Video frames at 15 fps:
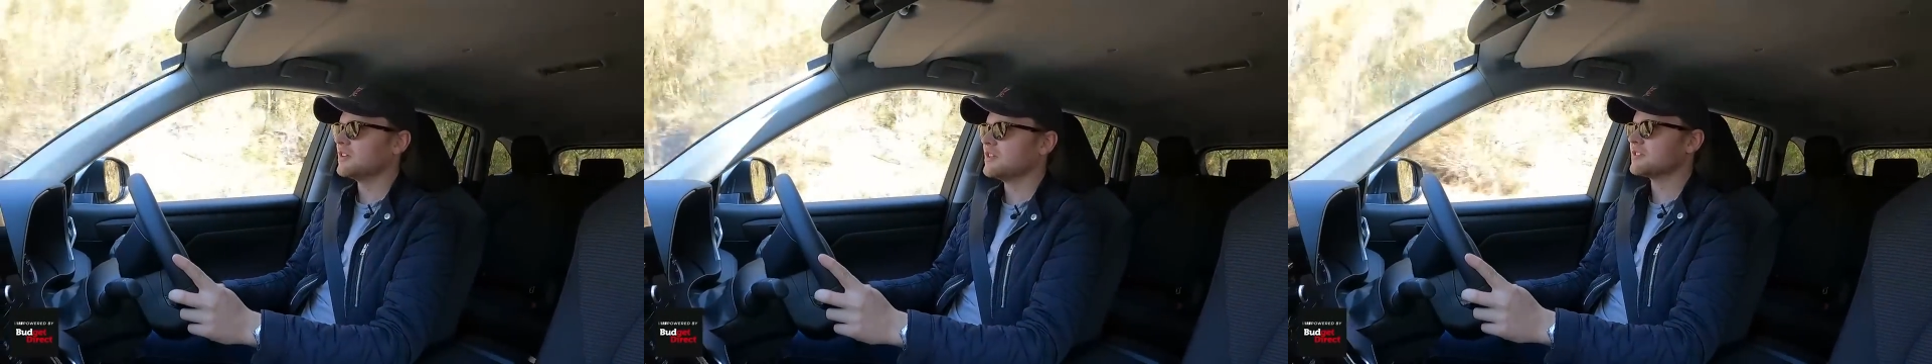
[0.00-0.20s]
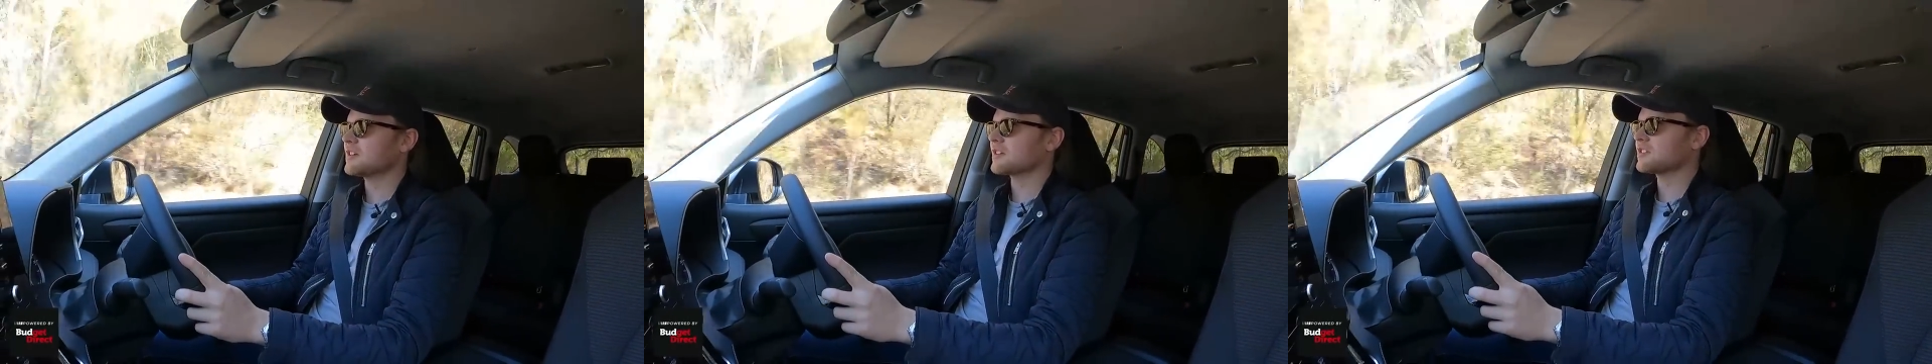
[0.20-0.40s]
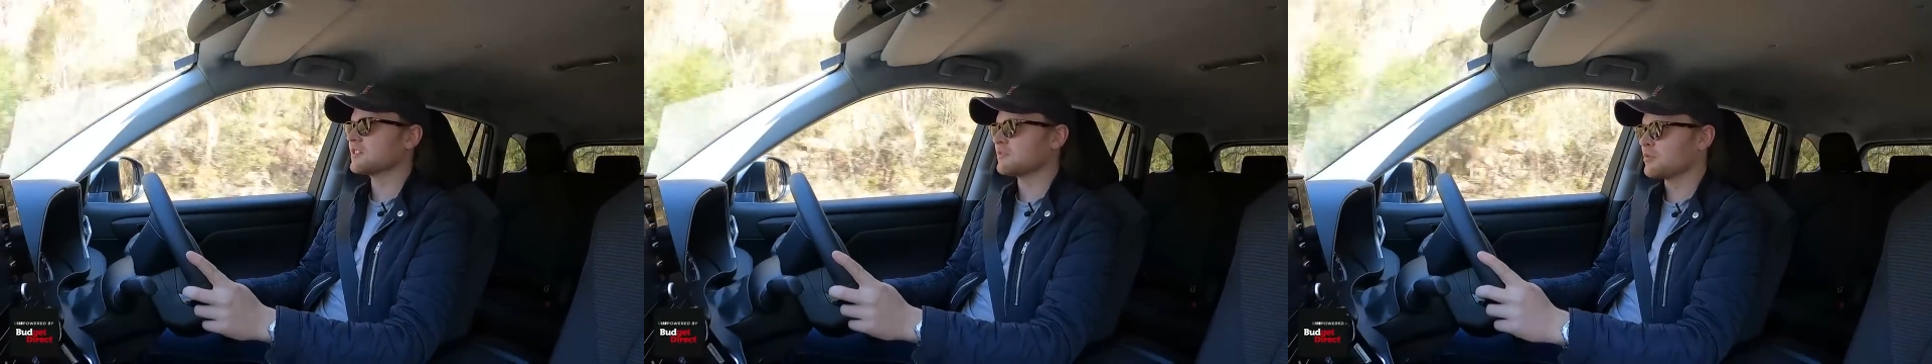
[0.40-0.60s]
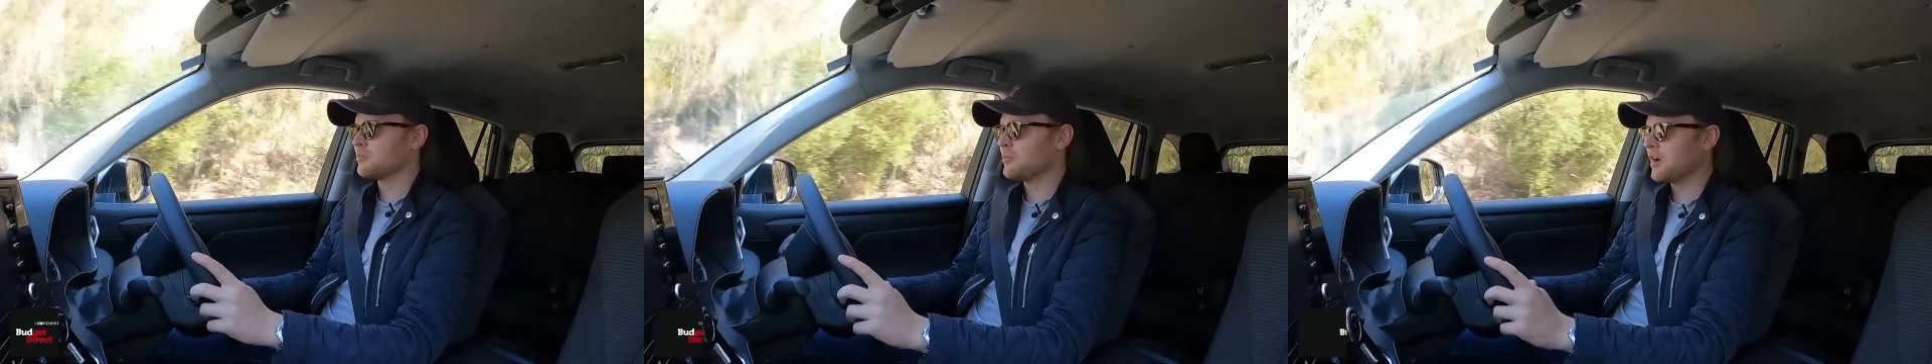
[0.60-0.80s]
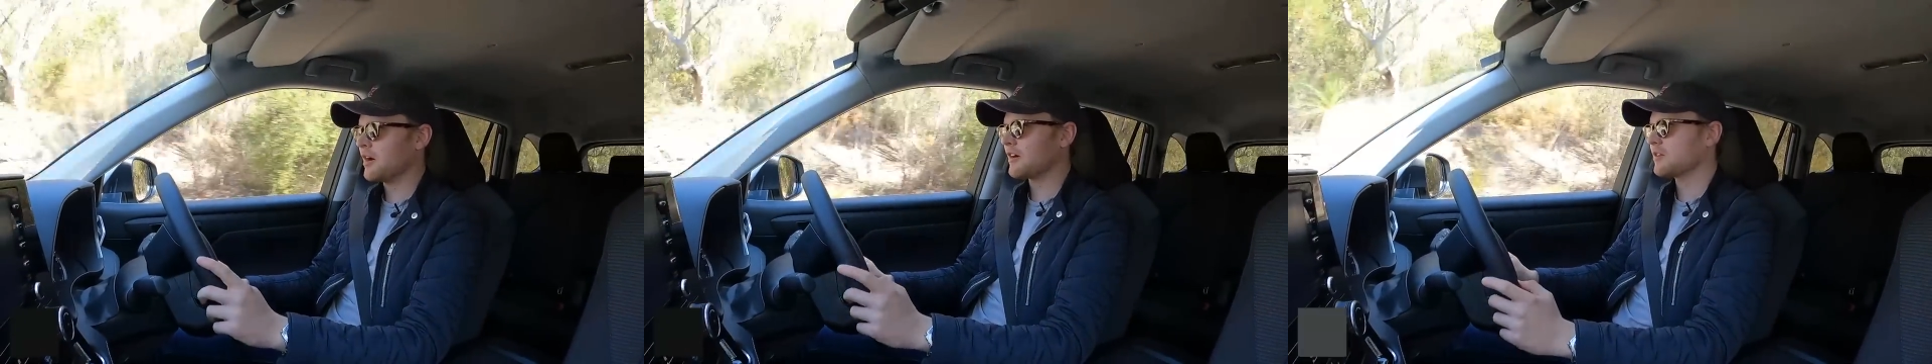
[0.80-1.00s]
It's actually
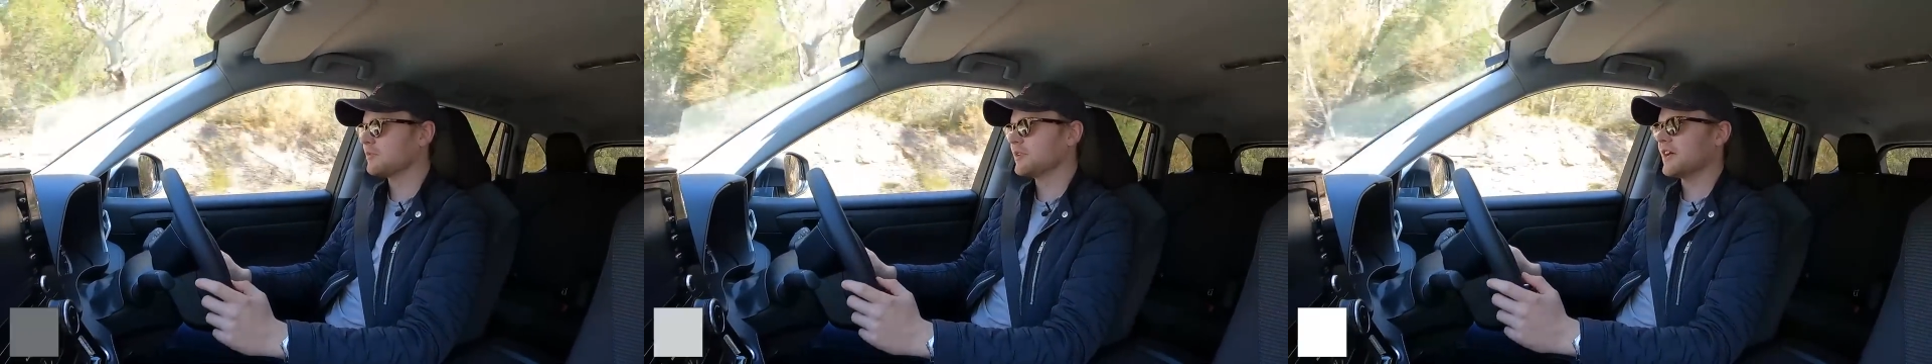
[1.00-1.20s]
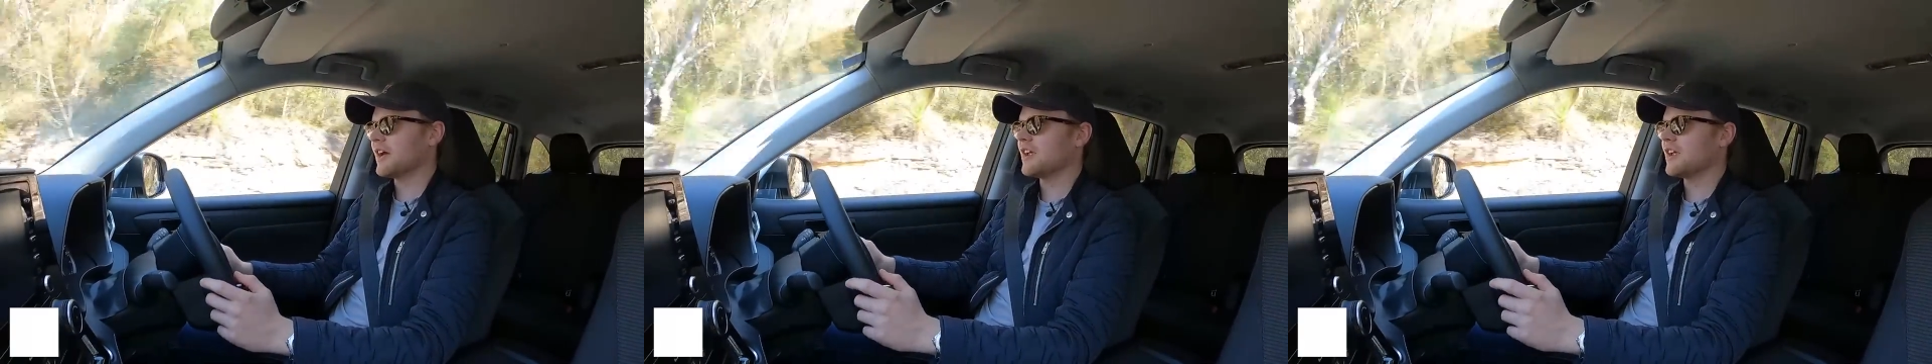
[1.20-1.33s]
remarkably